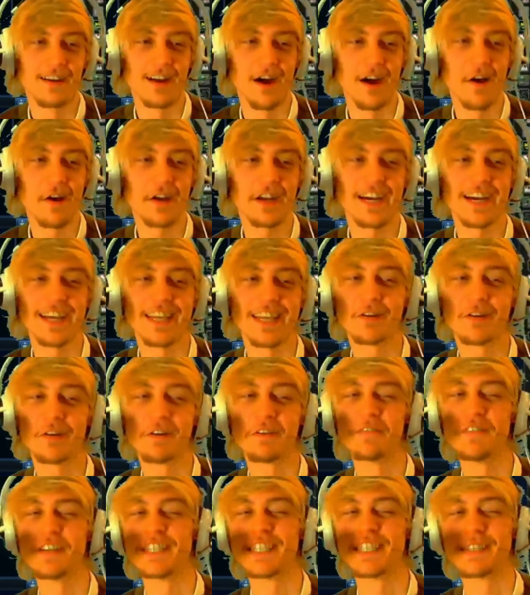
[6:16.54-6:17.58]
Okay, you
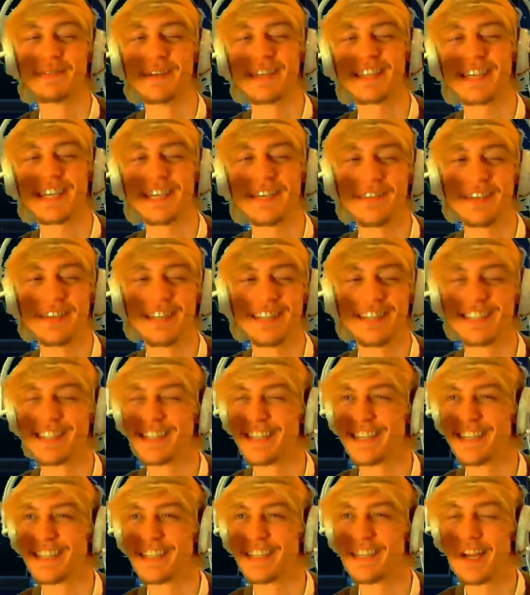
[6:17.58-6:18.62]
convinced me. 3 minutes it
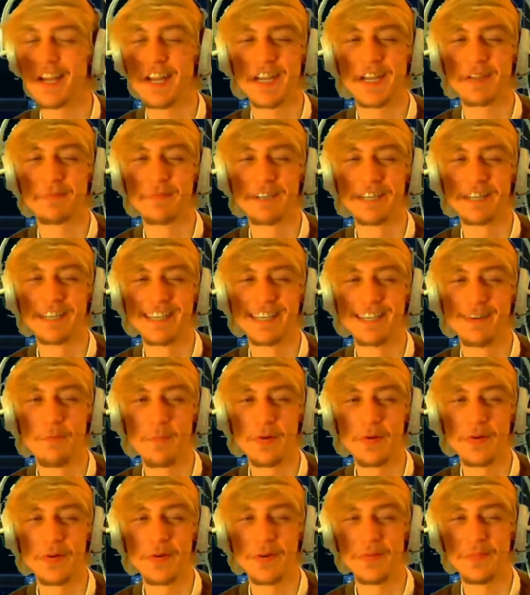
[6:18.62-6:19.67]
is. I like money.
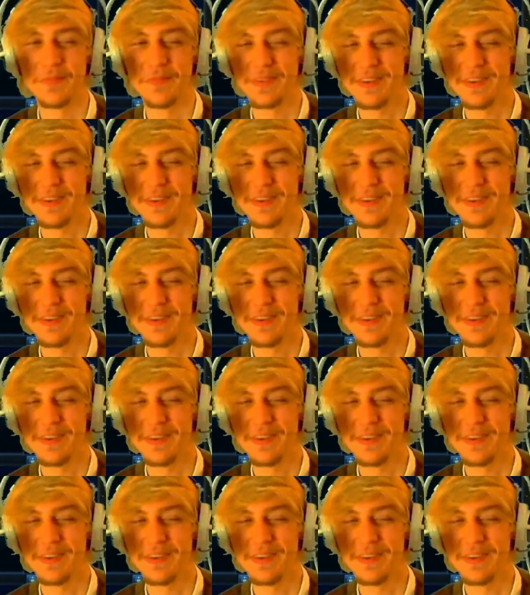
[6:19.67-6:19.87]
Boom.